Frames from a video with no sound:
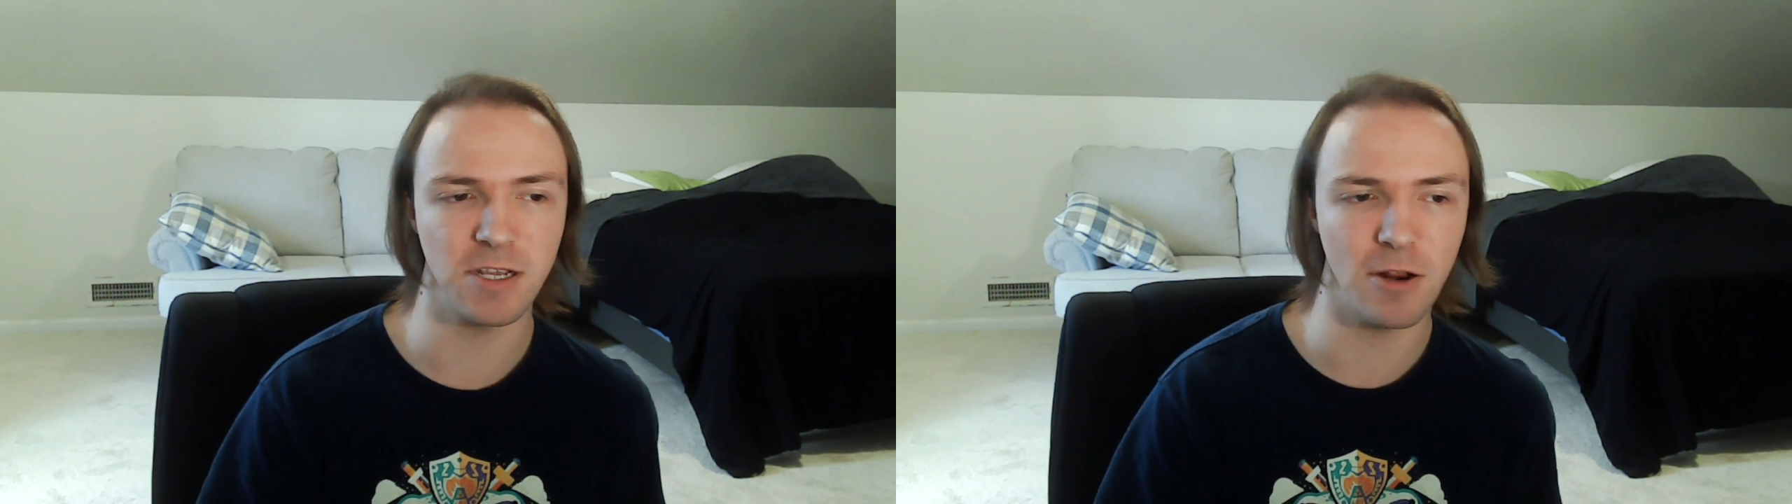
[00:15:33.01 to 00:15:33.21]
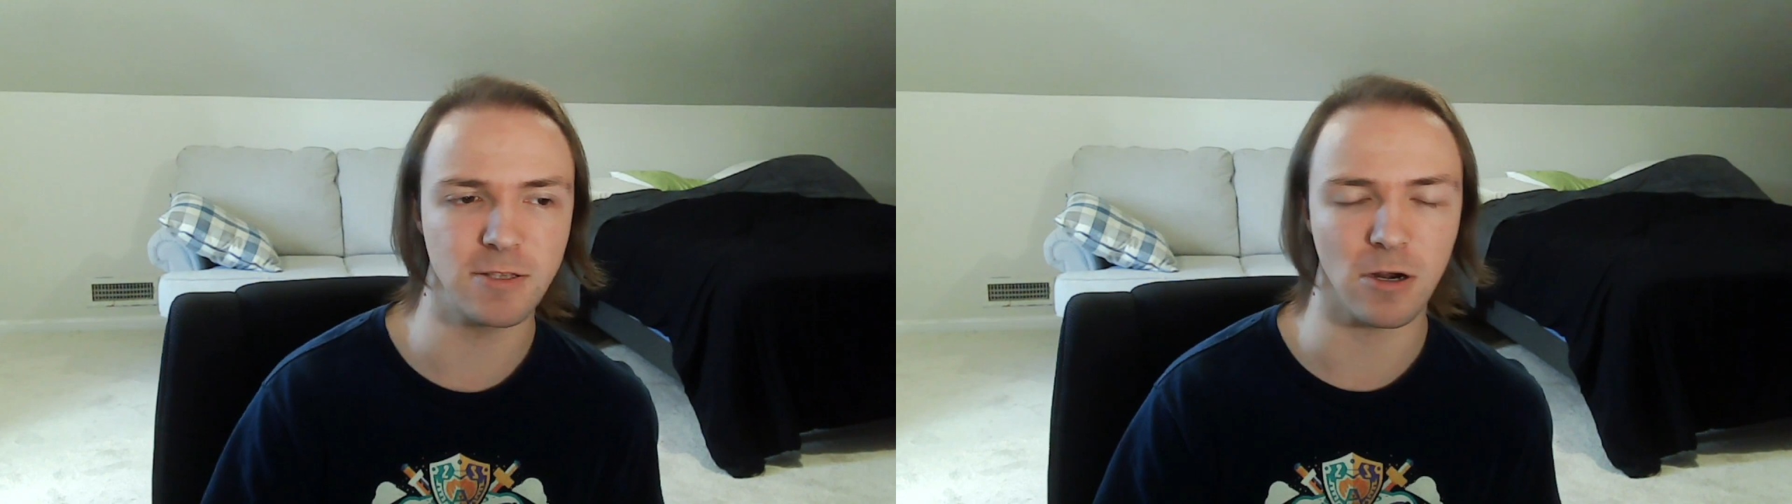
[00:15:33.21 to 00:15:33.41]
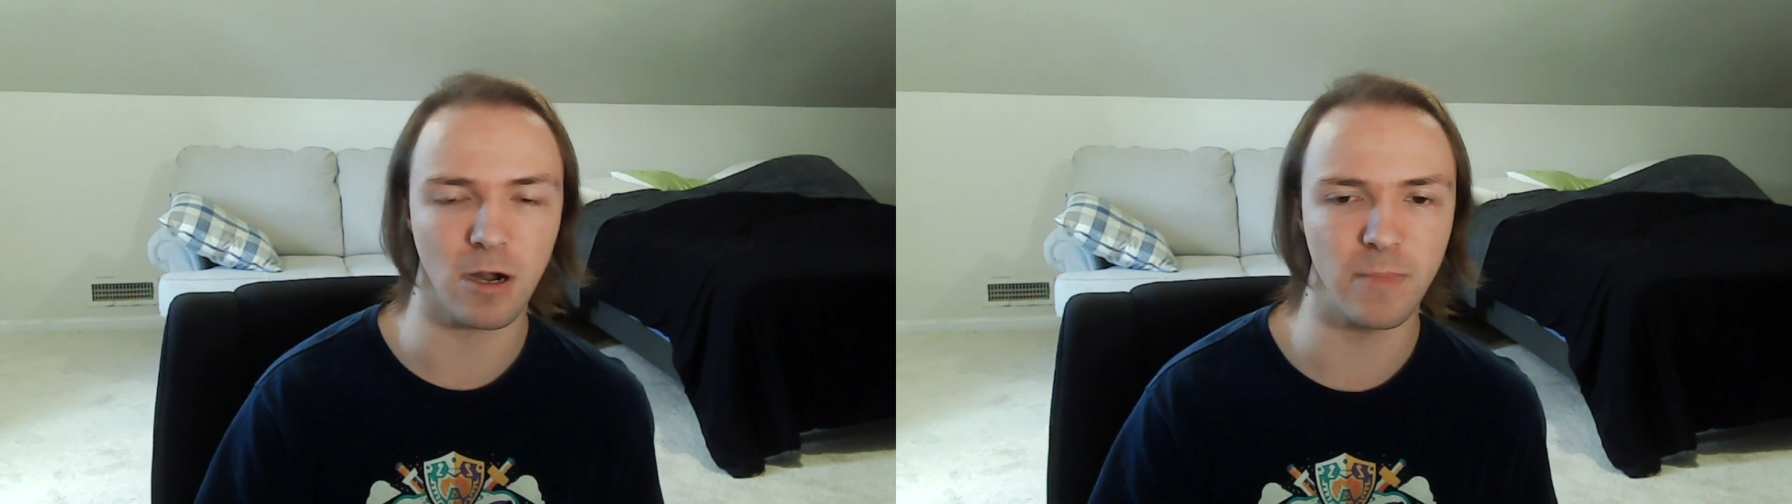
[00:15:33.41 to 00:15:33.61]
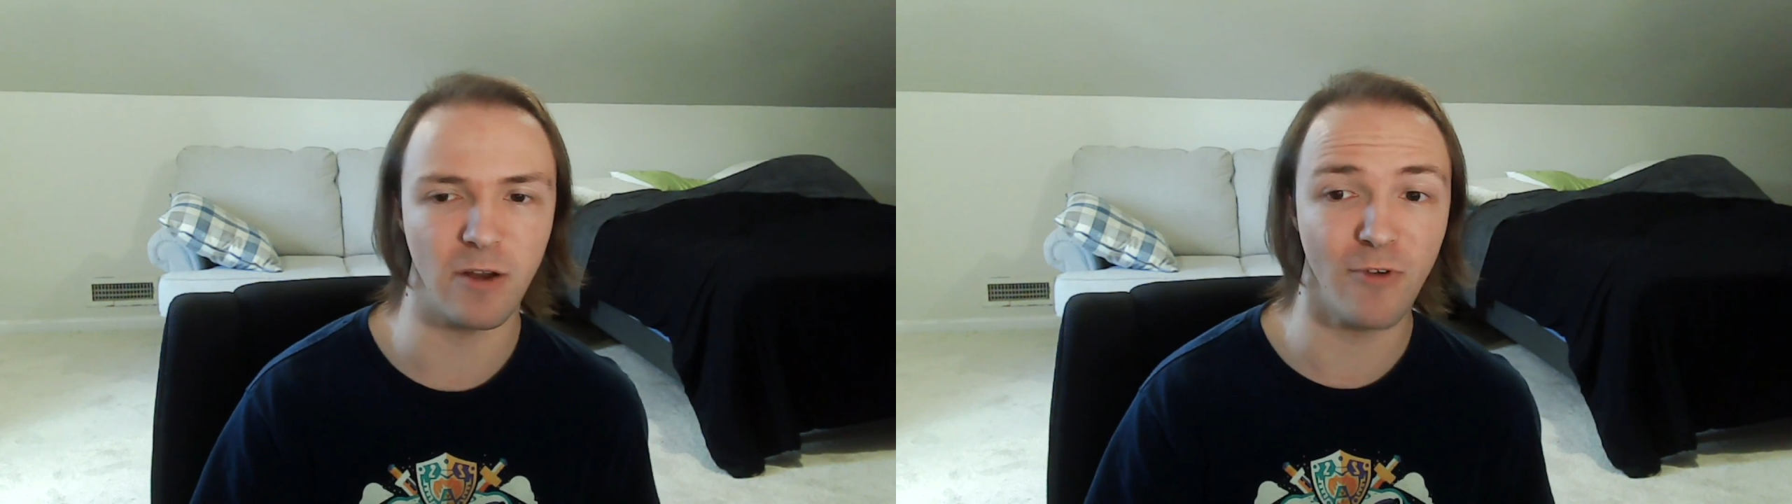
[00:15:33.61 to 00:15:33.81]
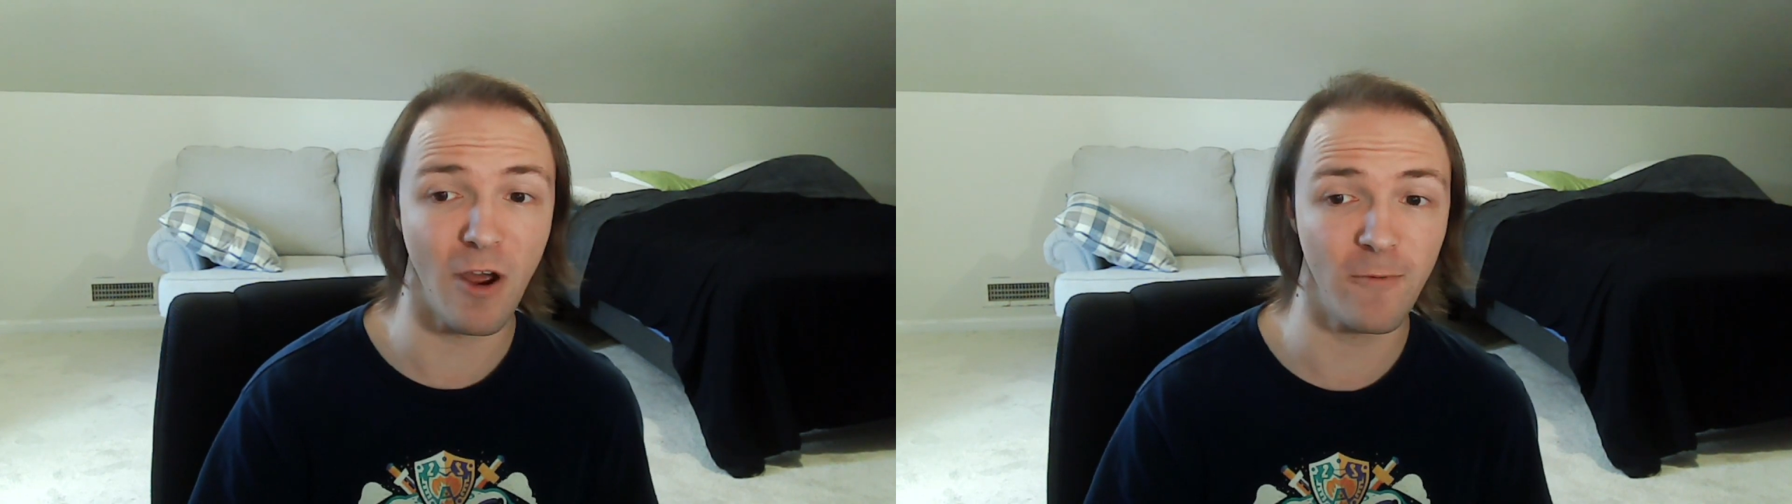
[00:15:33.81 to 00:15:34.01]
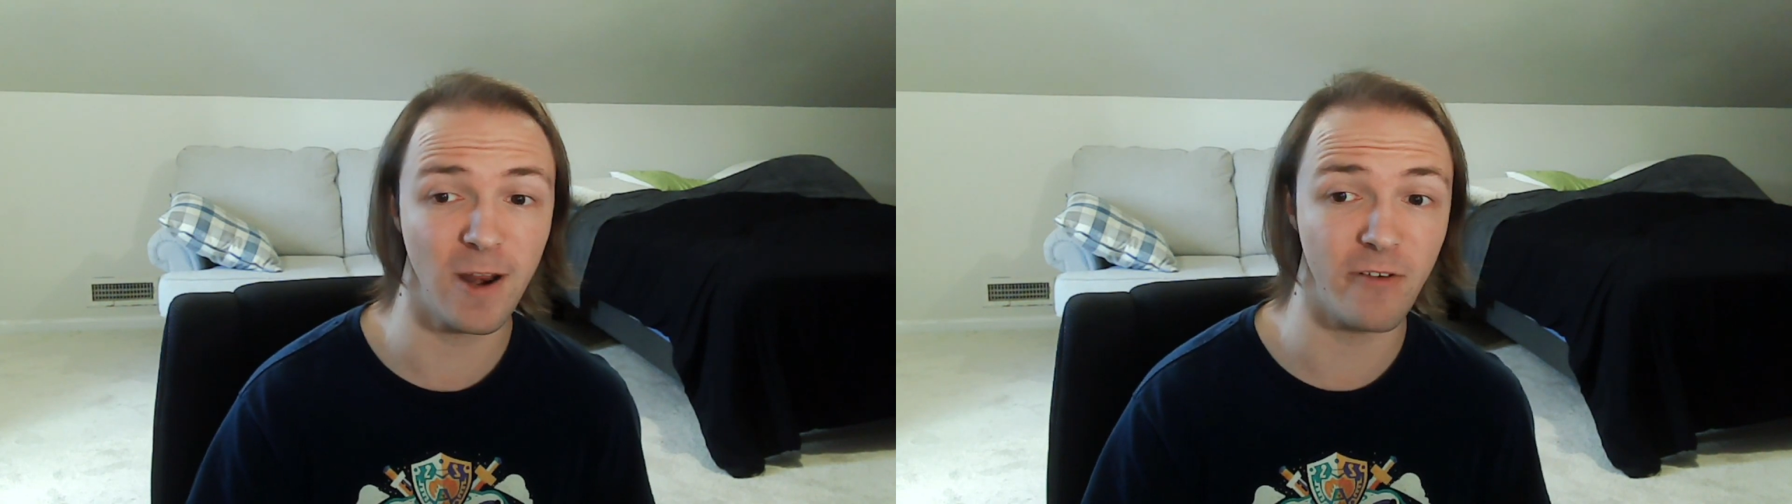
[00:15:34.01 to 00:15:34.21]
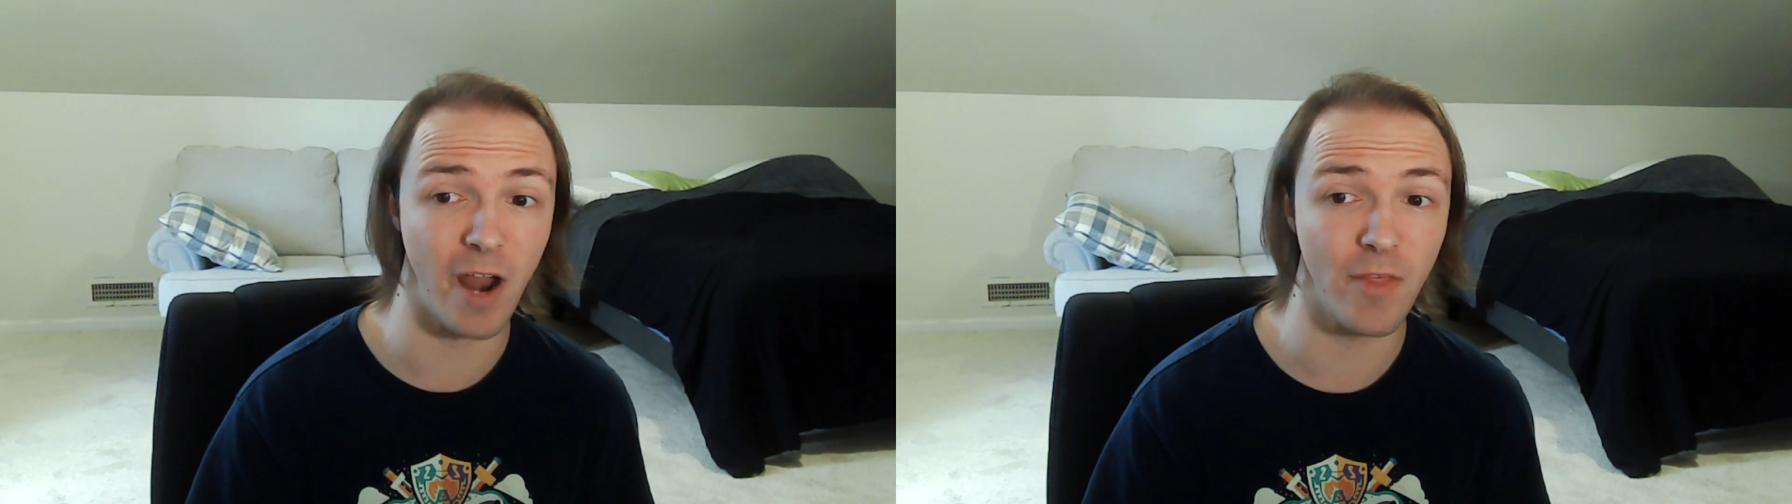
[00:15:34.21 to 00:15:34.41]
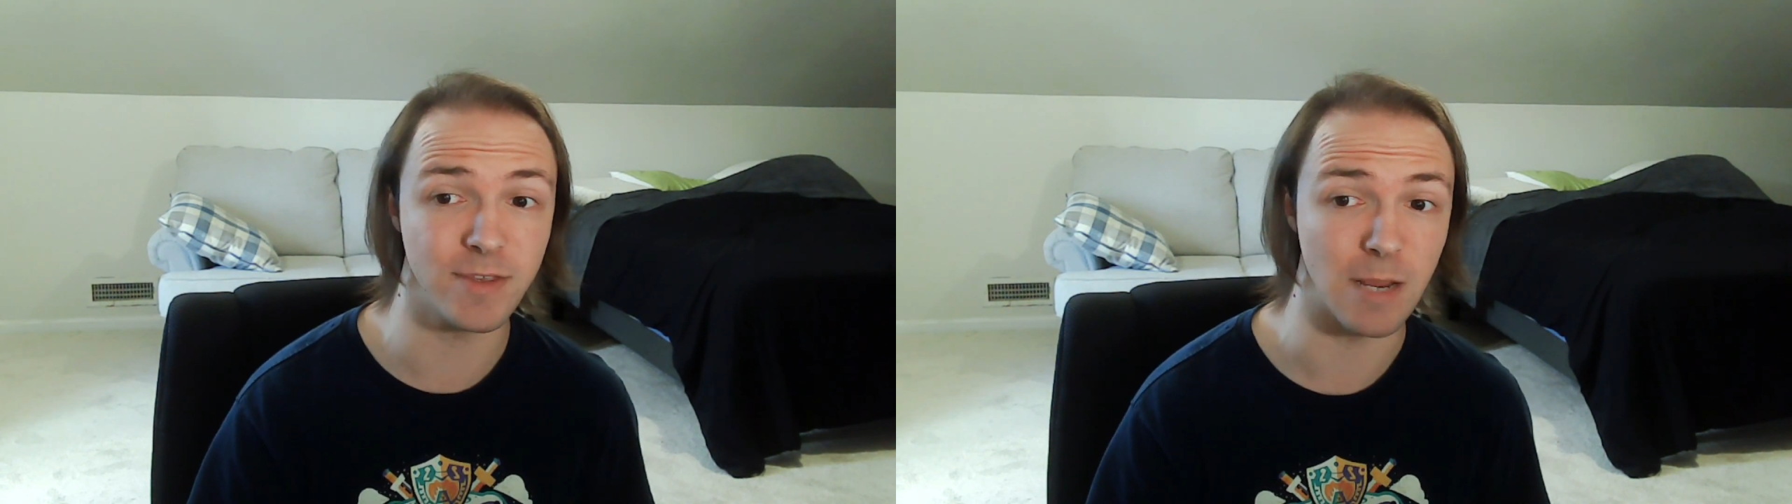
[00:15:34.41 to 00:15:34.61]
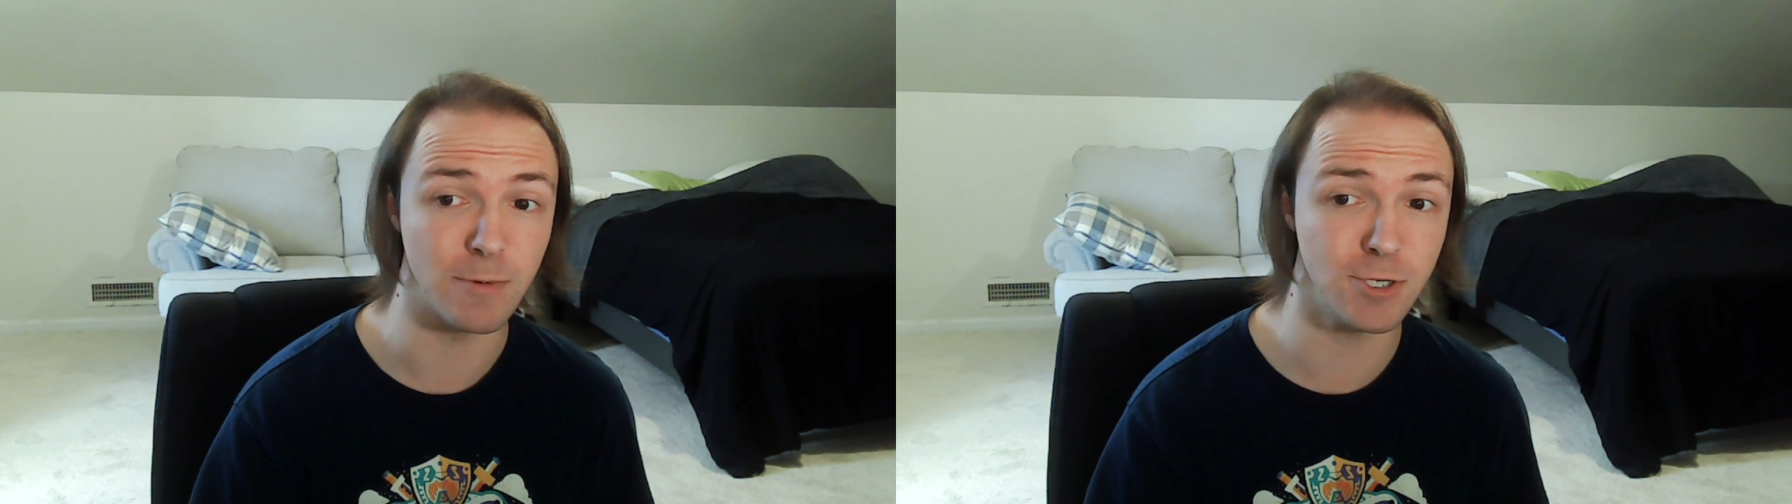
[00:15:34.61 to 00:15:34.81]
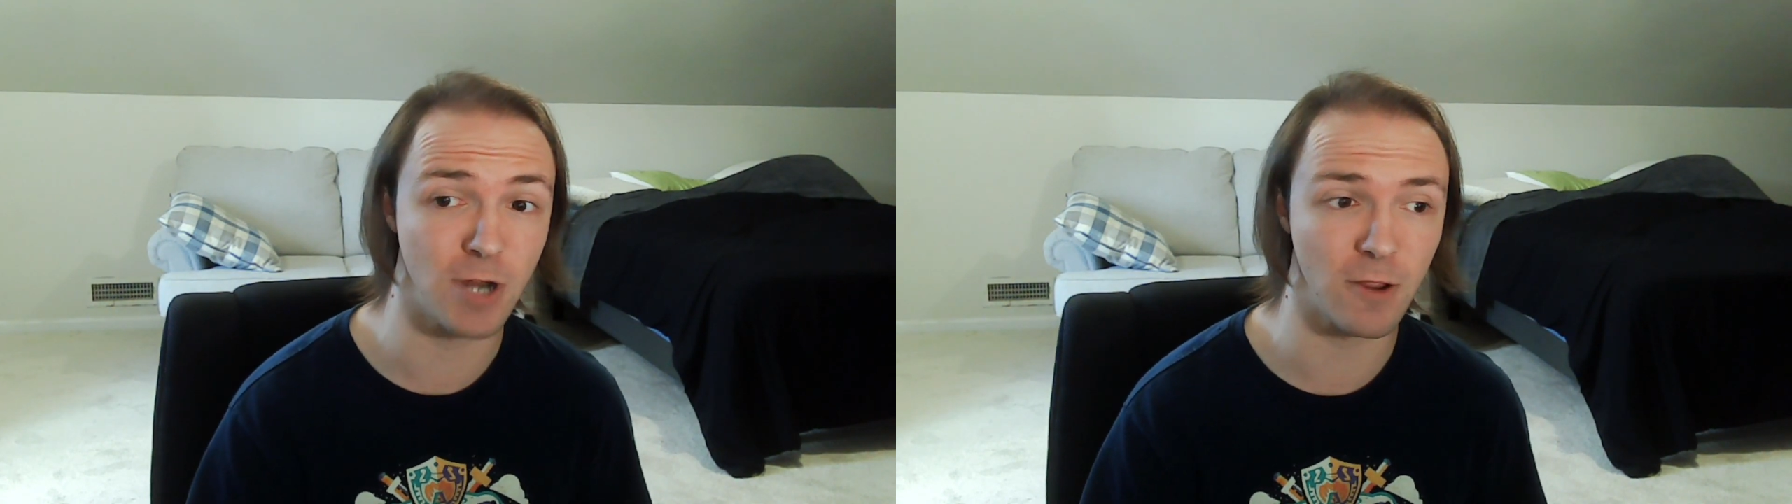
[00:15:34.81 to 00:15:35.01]
units are going to be roughly around the
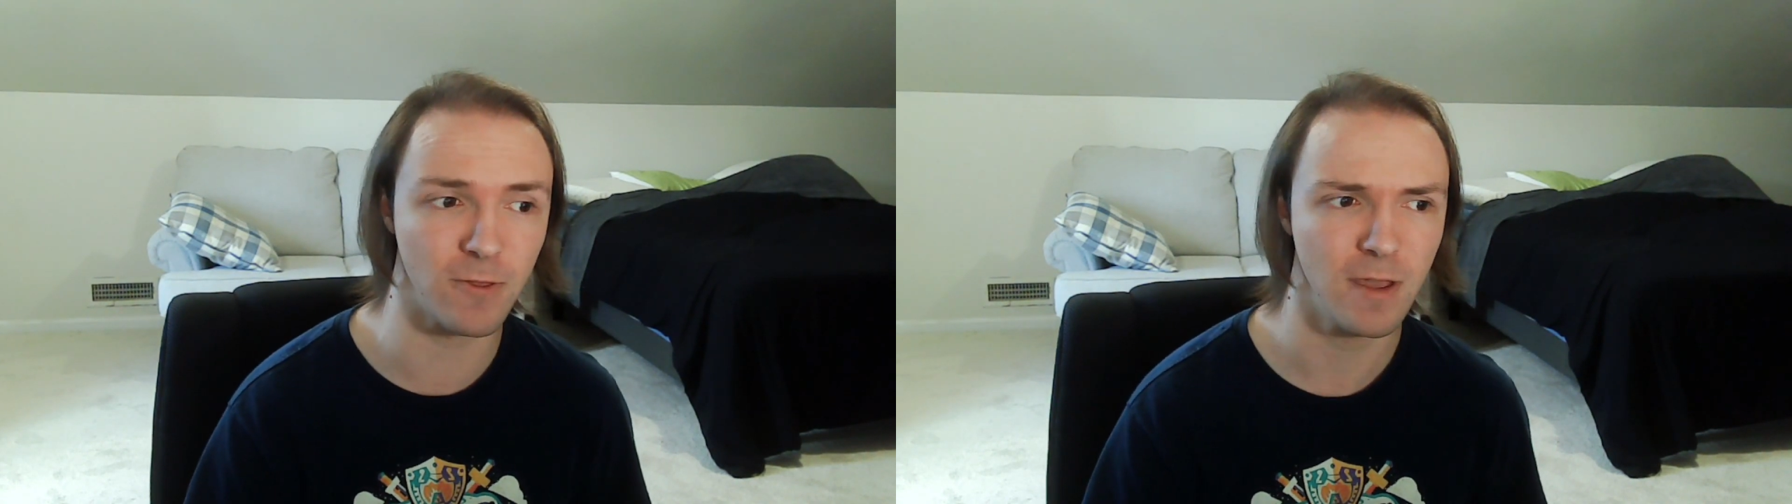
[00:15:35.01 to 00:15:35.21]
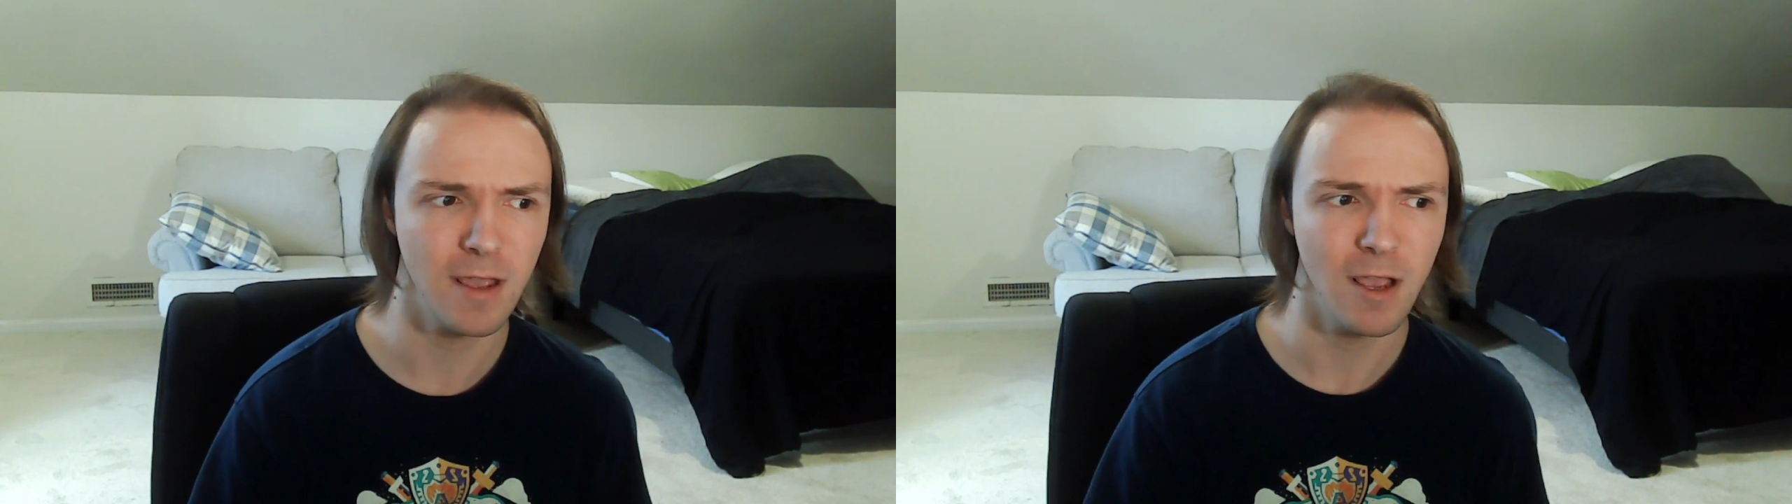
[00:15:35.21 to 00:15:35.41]
same strength,